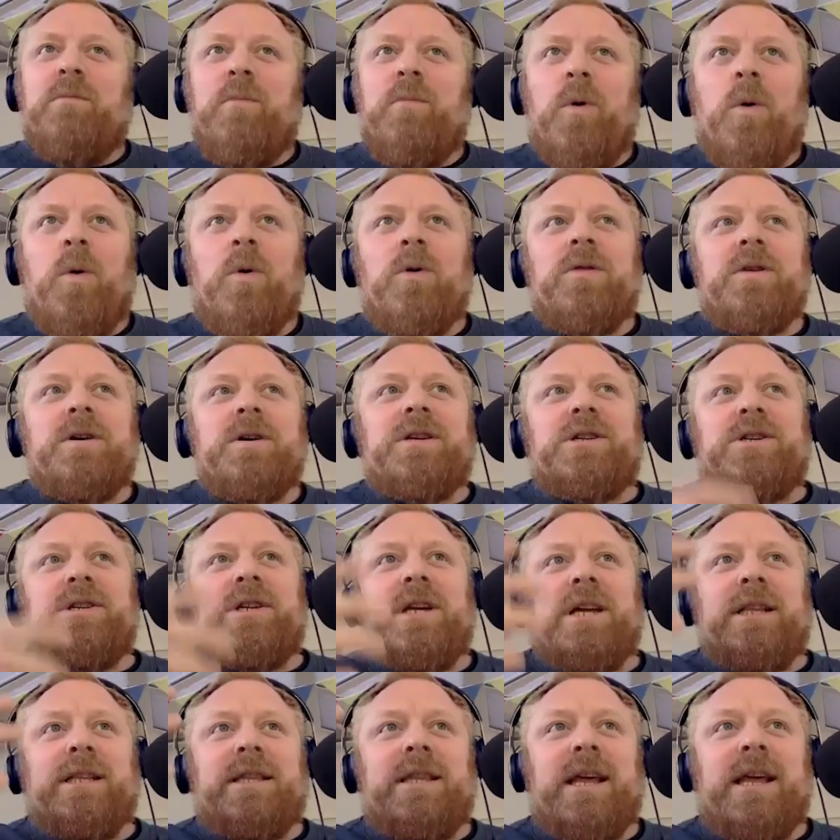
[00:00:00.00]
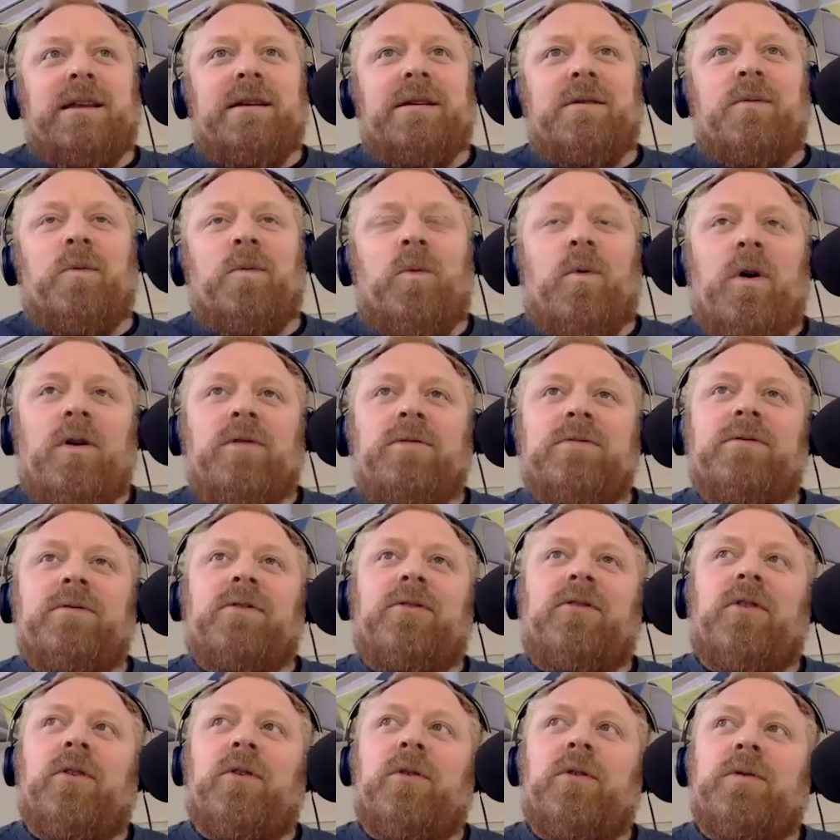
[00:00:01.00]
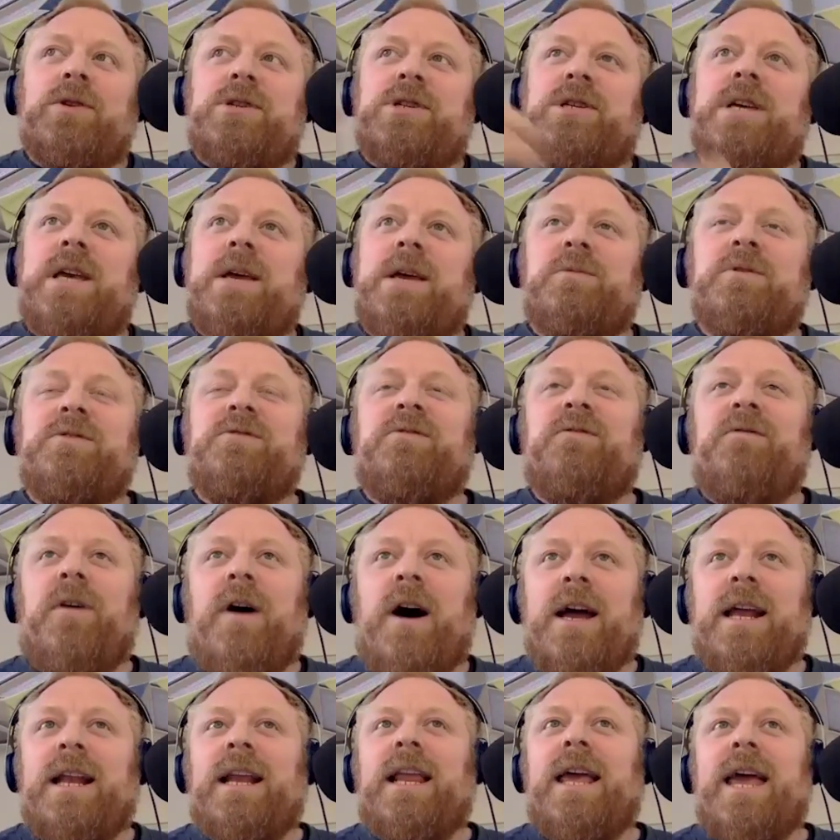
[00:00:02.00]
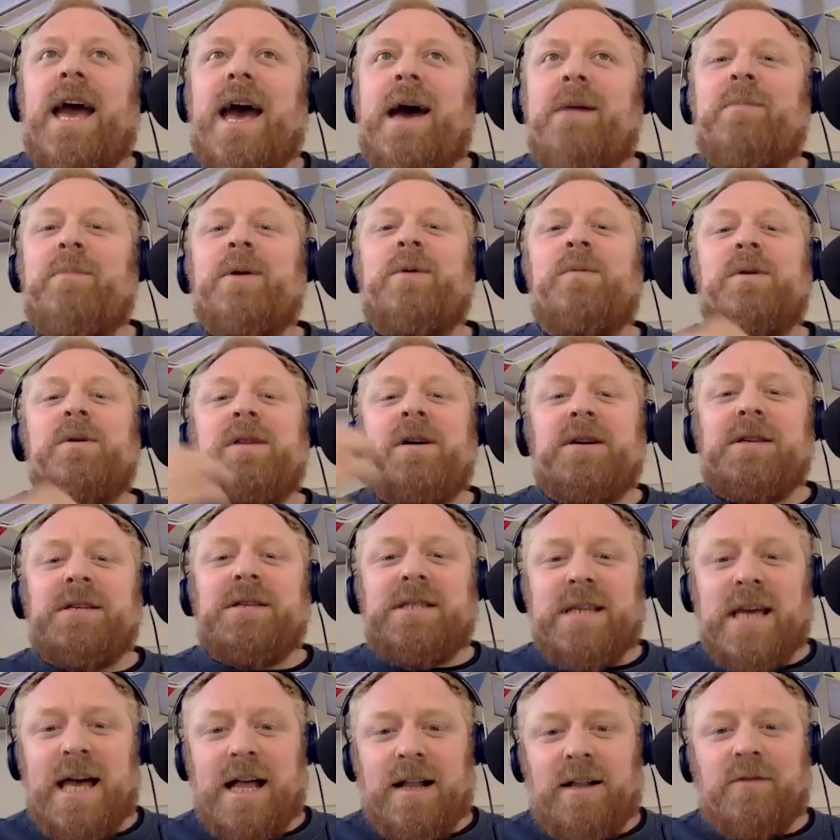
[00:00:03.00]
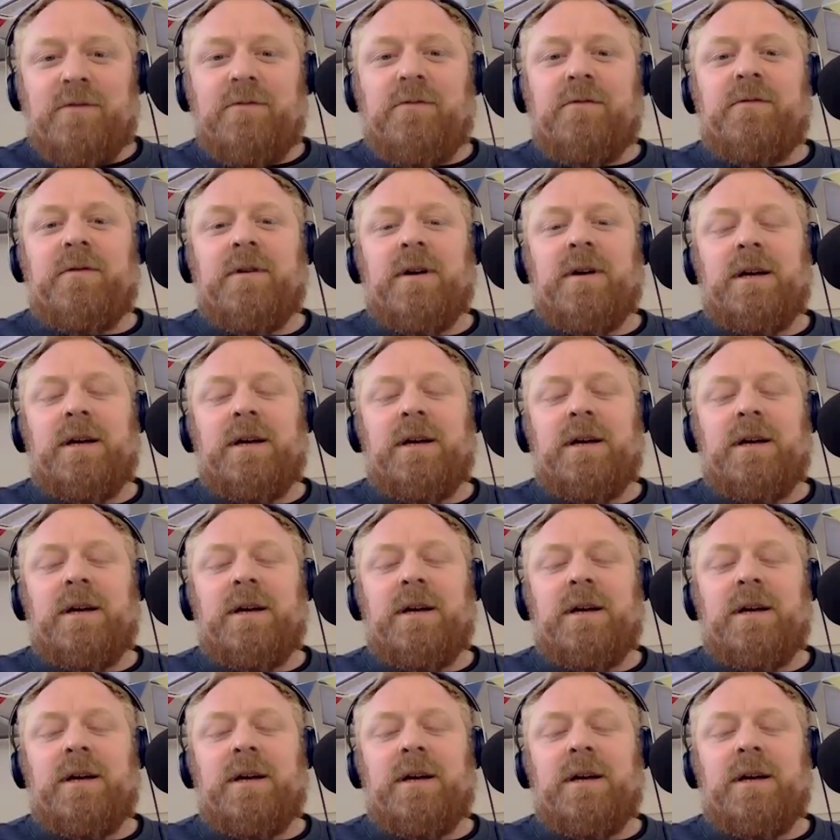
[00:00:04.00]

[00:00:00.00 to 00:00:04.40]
more that she didn't want to. She was finally happy with herself.